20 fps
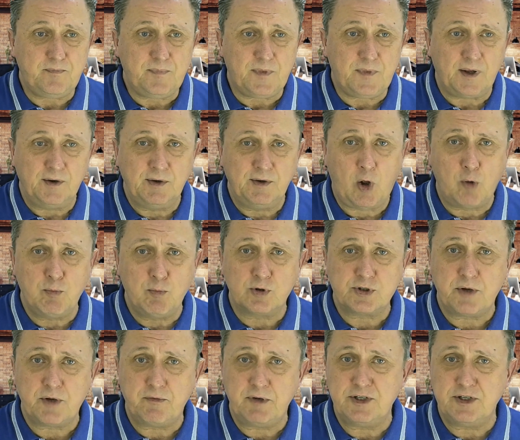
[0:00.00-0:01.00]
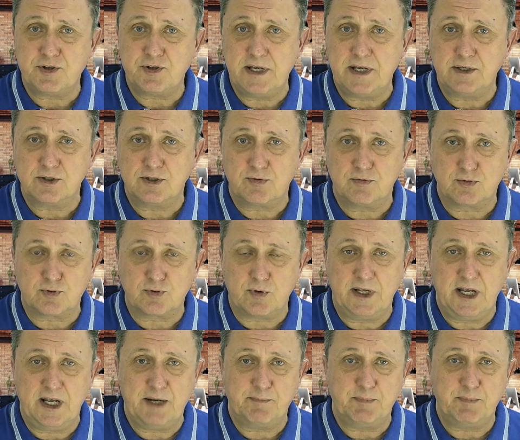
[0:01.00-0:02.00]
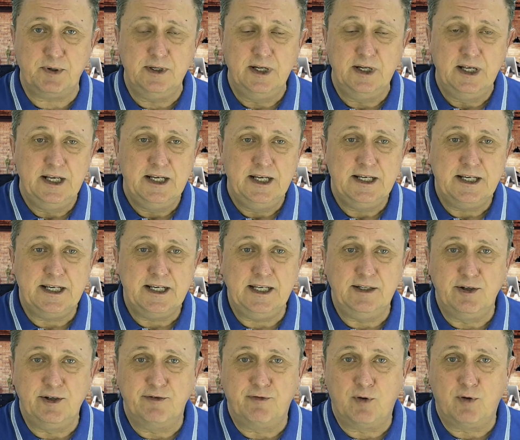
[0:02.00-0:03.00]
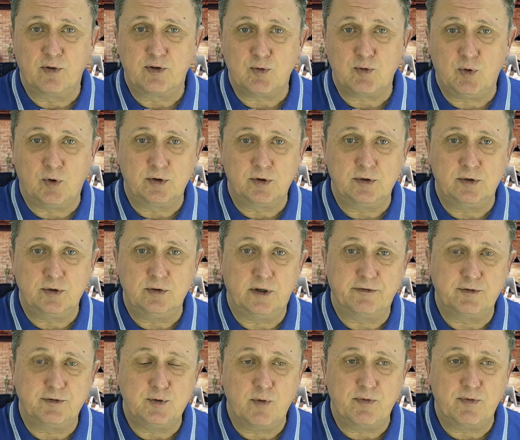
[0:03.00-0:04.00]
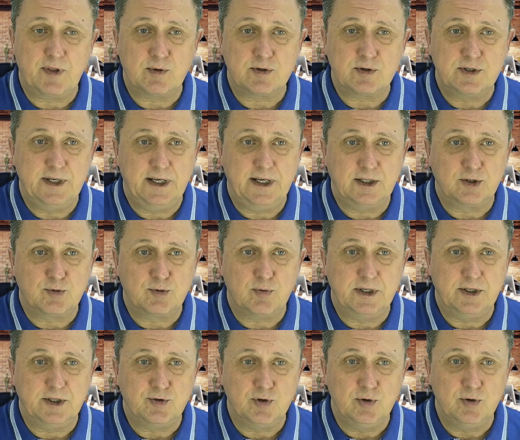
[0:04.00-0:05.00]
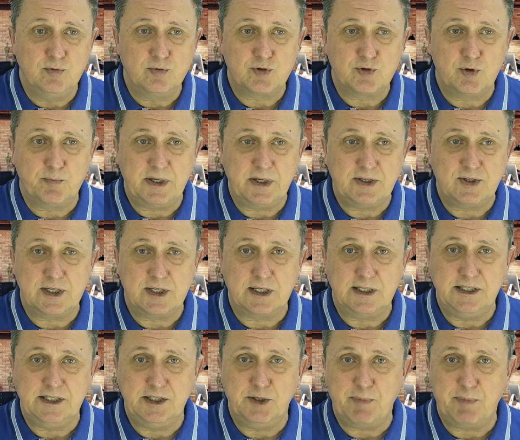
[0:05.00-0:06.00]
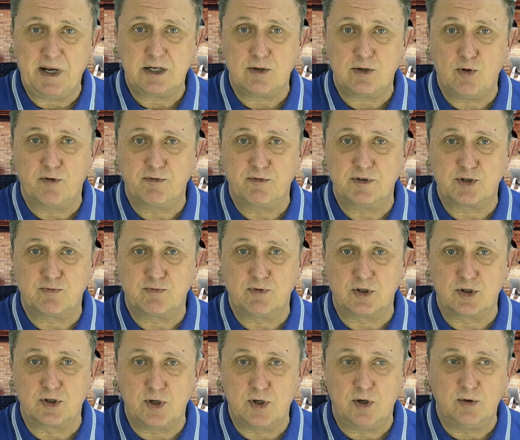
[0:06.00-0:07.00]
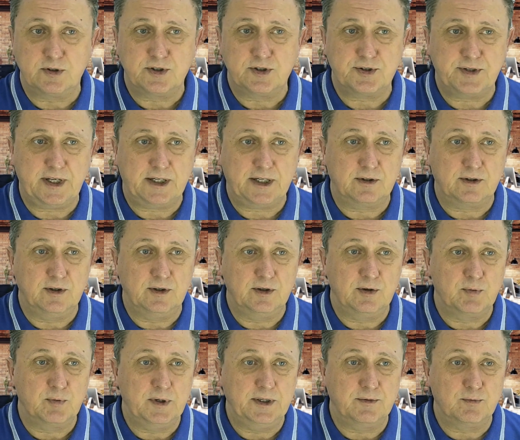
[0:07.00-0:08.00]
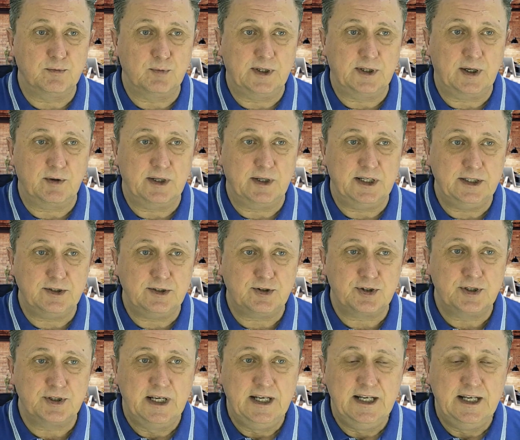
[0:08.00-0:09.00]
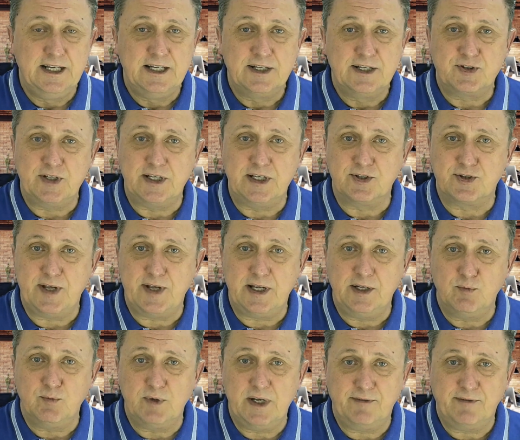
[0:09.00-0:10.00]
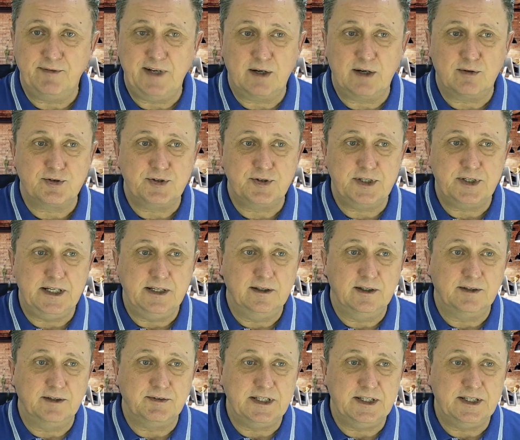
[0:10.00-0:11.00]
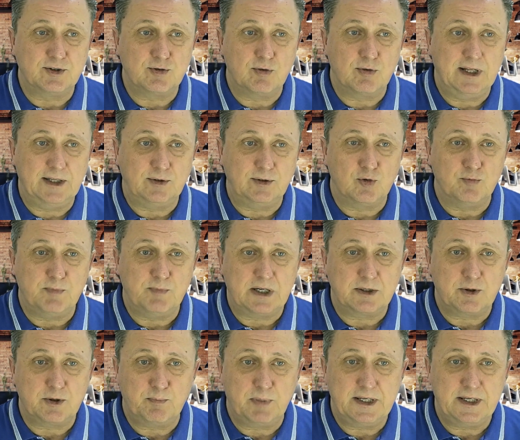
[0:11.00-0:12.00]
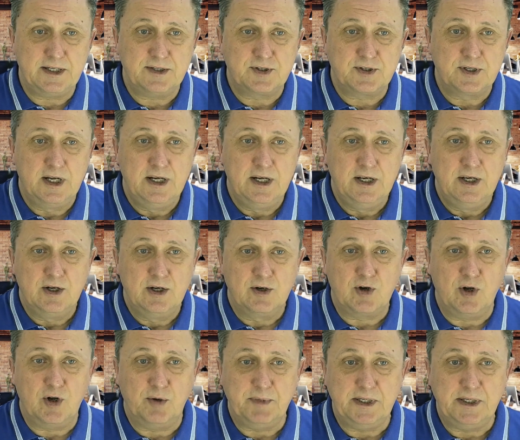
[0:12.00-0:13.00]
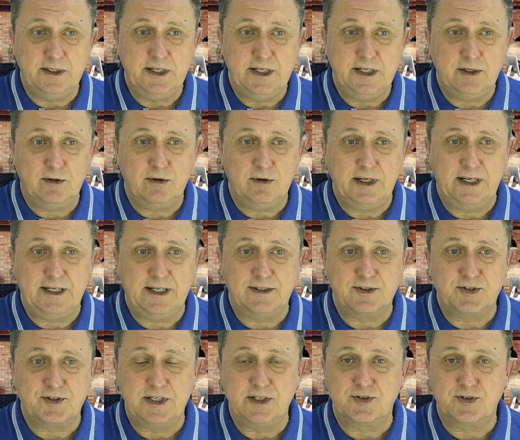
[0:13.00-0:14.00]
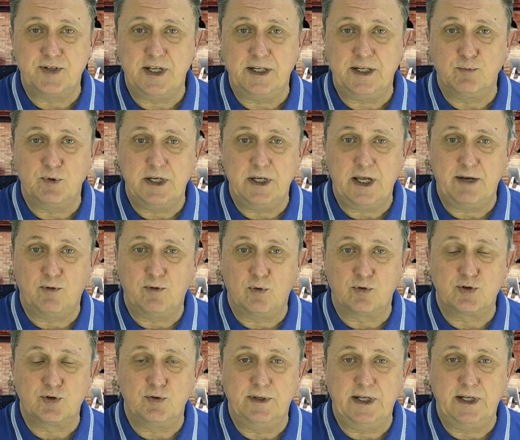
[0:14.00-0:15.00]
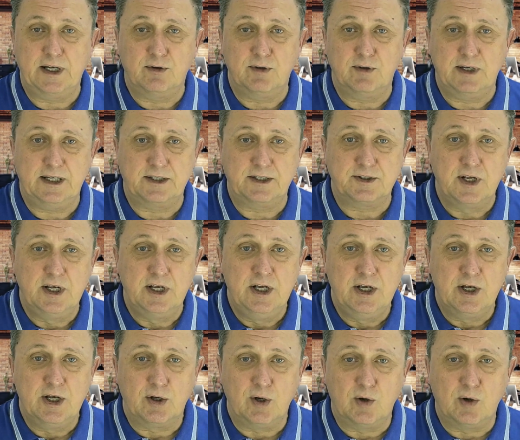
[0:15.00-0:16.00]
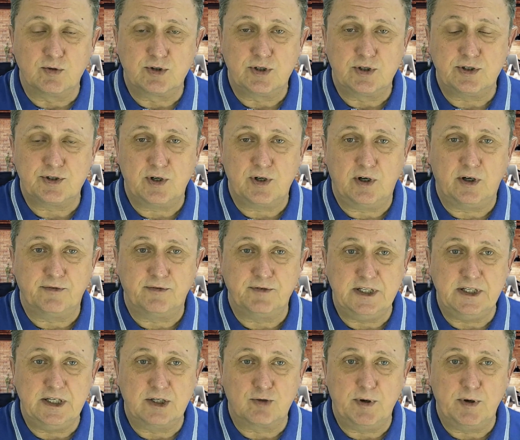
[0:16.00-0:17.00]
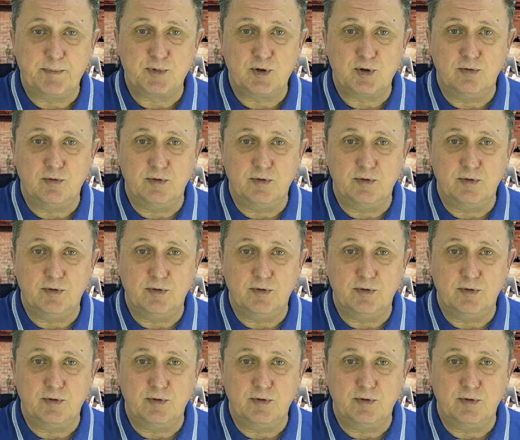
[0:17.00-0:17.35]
Now, most of these things was going to happen in the fourth quarter of 2022, so basically the back office was launched, that went without a hitch. Since then, we have now seen the Trillant marketplace come in here, and since then we have also now had launches of the crypto